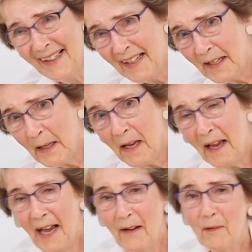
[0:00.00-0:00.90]

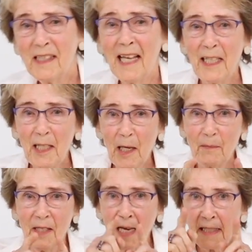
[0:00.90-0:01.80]
I was cutting
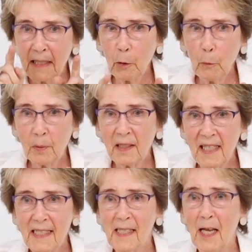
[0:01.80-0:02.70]
up tiny little
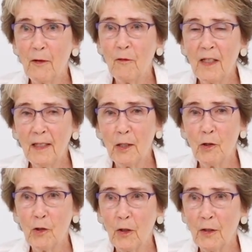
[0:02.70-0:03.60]
plates and really
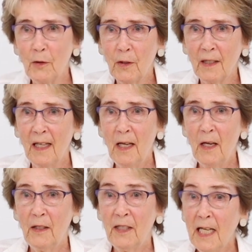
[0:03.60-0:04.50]
enjoying
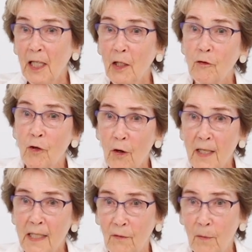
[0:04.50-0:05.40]
taking
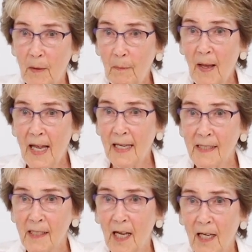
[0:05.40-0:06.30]
drawings from the
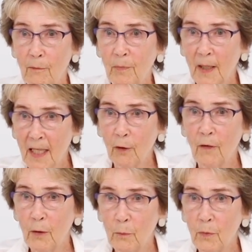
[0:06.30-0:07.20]
past and playing
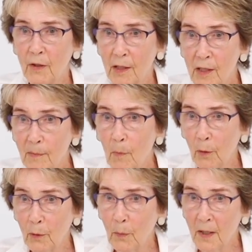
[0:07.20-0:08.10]
around with
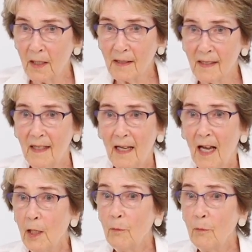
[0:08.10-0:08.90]
smaller works. And I